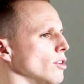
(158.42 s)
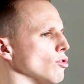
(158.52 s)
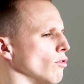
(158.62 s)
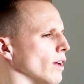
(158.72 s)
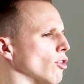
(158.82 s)
So
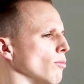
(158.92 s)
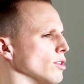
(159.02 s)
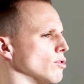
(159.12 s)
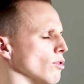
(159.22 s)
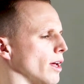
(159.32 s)
that coming
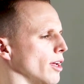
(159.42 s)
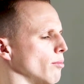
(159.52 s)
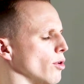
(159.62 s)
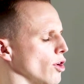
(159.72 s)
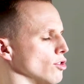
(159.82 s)
to like a
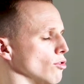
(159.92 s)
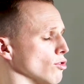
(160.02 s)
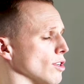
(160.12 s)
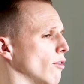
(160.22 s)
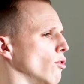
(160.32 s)
person who
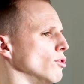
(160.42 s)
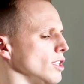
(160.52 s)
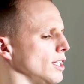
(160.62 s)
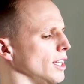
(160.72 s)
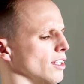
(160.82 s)
doesn't have OCD,
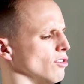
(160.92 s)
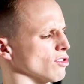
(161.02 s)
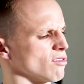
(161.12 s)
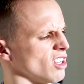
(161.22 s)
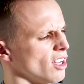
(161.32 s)
they just
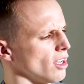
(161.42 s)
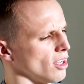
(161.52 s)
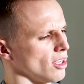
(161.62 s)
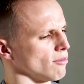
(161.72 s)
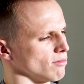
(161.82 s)

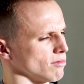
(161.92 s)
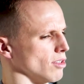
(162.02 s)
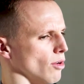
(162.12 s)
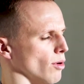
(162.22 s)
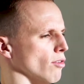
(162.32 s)

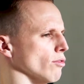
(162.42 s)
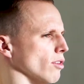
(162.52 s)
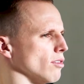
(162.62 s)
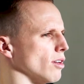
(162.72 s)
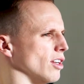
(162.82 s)
whatever,
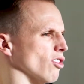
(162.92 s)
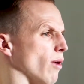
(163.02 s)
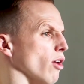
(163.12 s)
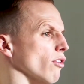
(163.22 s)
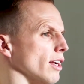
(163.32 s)
and it'd go
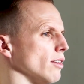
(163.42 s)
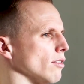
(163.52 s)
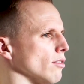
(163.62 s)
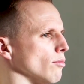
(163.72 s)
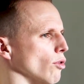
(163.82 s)
out of their head.
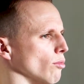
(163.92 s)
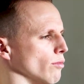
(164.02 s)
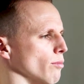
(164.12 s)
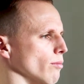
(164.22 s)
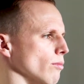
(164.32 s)
But with
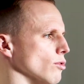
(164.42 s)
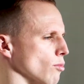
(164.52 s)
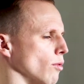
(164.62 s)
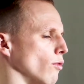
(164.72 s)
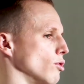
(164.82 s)

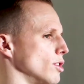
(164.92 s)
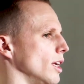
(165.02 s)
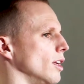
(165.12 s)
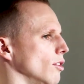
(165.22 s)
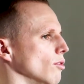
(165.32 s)
someone with
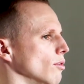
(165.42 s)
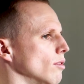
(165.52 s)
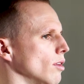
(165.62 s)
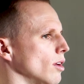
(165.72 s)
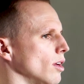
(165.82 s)
OCD,
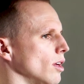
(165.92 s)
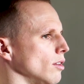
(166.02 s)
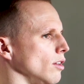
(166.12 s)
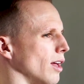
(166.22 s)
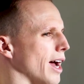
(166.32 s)

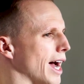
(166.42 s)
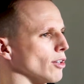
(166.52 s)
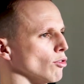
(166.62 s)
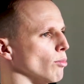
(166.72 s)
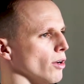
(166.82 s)
you act
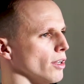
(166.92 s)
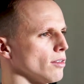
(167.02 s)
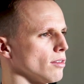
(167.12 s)
upon it.